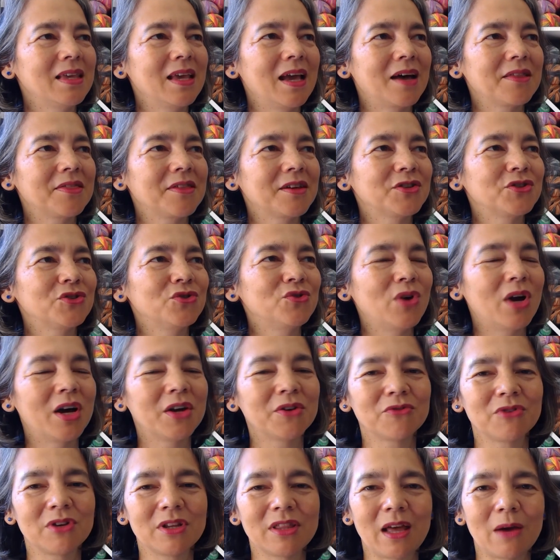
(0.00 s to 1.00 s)
other
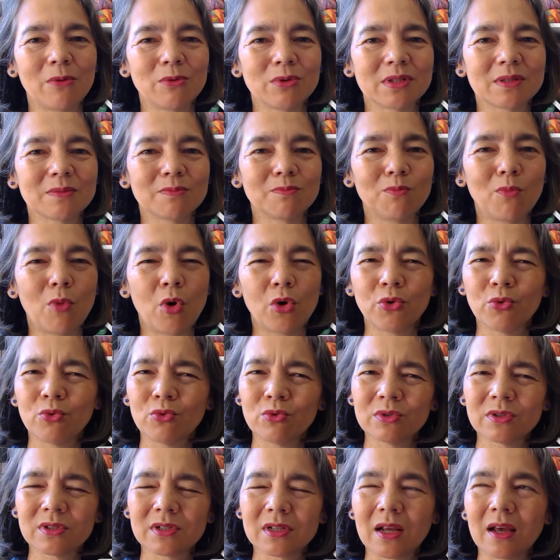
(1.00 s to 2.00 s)
200 that was
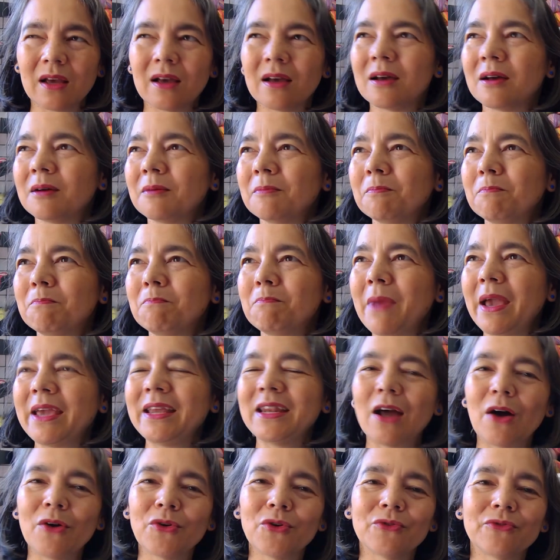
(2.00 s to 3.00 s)
modeled,
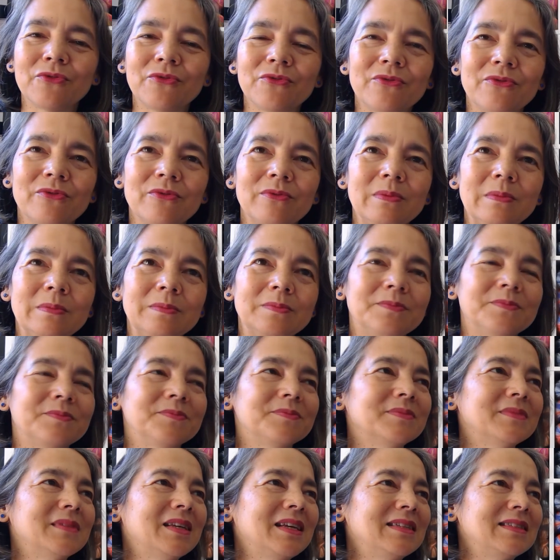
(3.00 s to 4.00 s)
made out of,
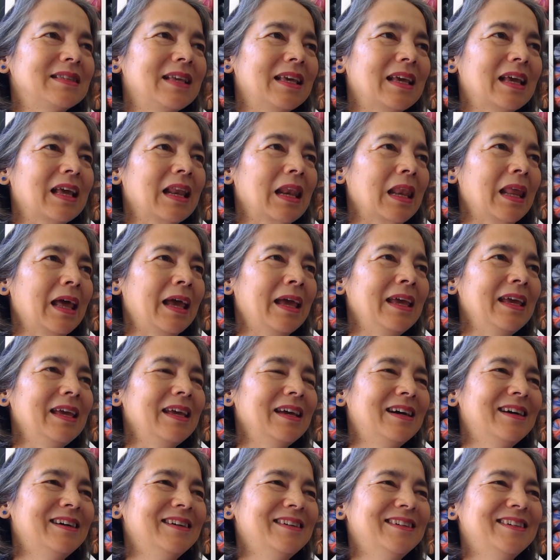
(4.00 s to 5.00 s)
is it
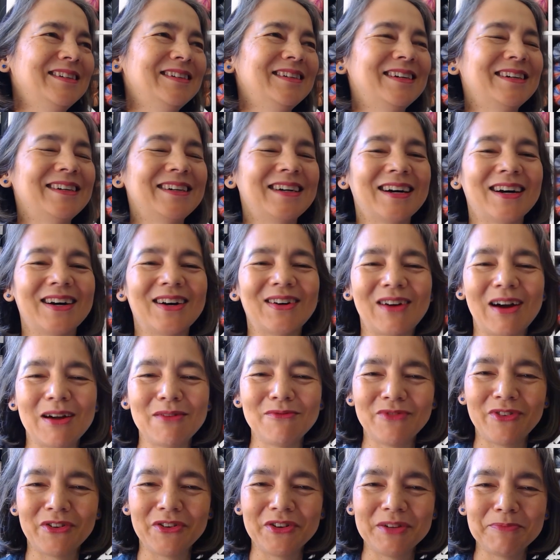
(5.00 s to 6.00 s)
clay? Oh,
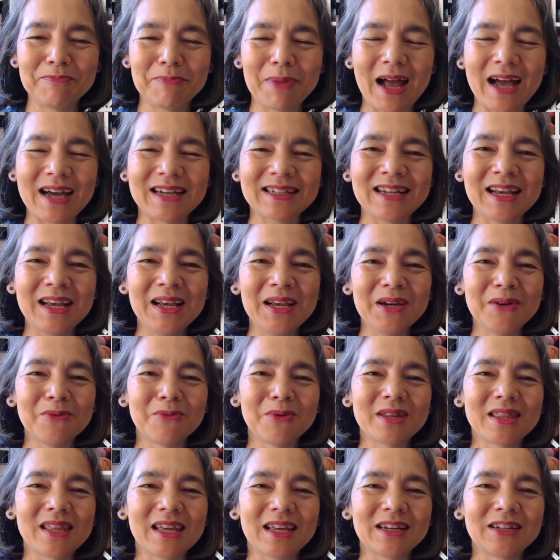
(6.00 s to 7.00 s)
I'm very bad
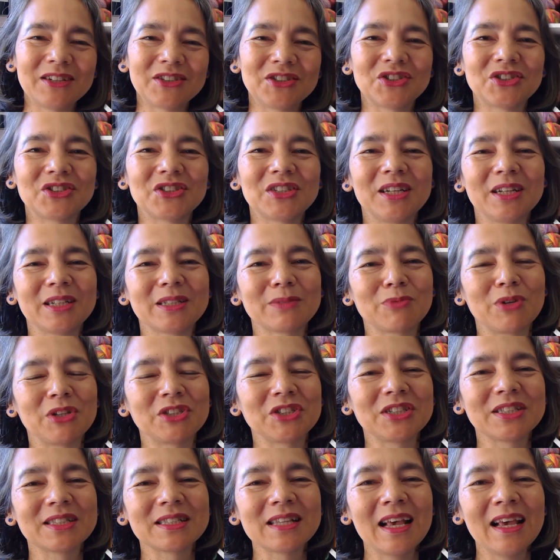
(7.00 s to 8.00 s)
with English
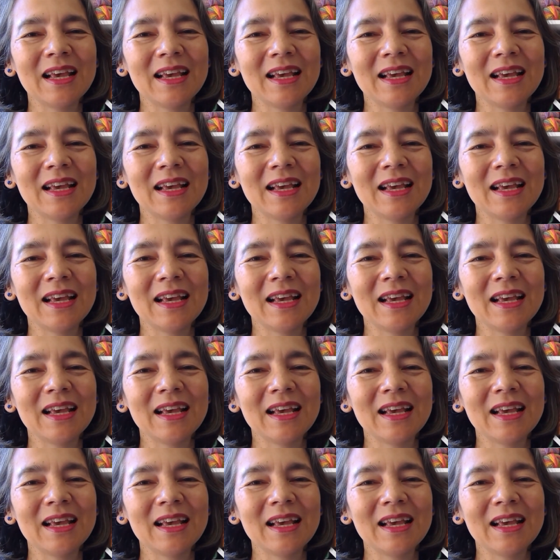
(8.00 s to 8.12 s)
expressions